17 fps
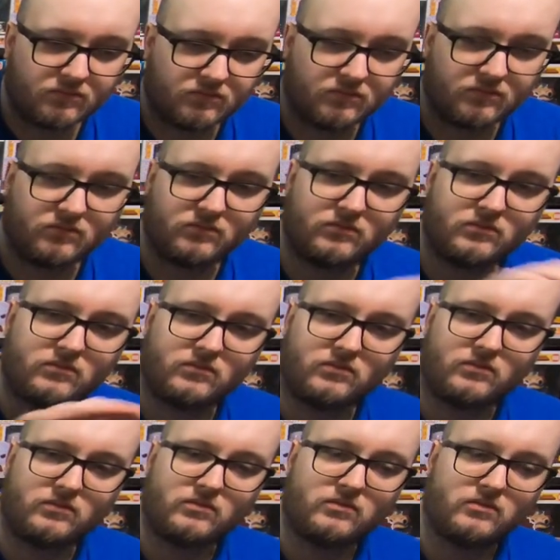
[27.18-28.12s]

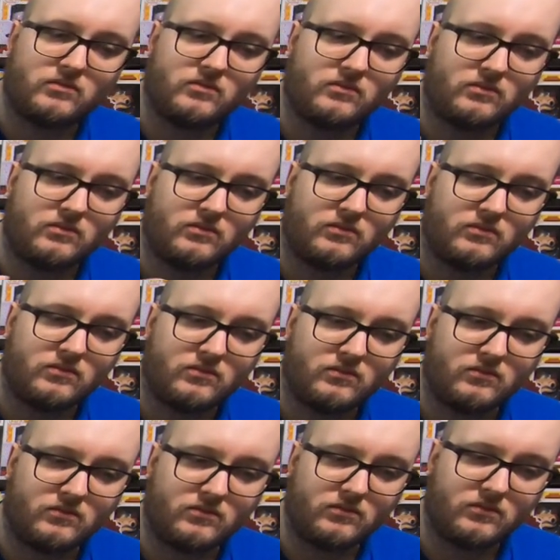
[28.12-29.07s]

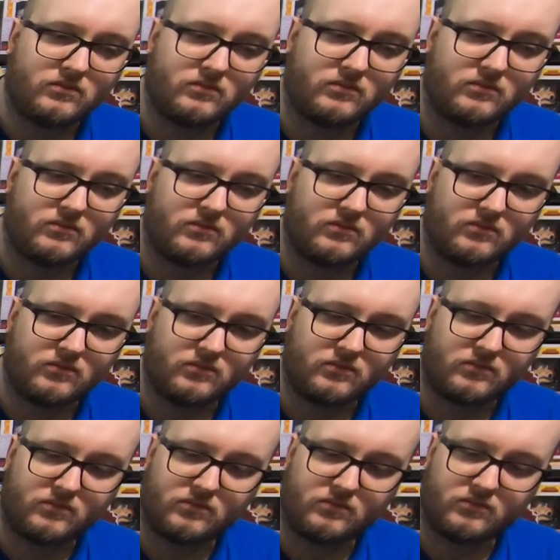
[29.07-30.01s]

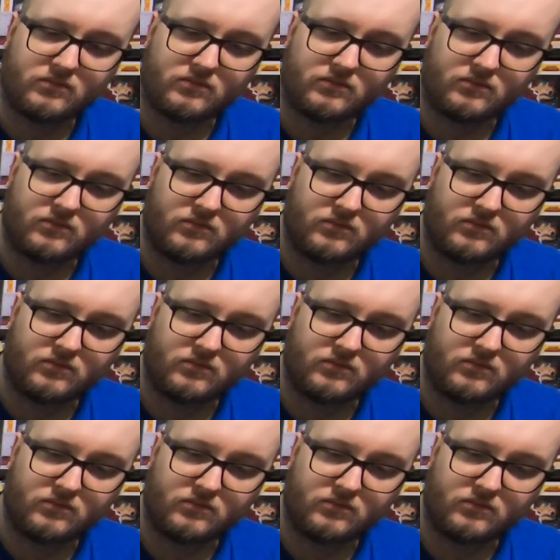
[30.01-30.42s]
No words are spoken by the person on screen.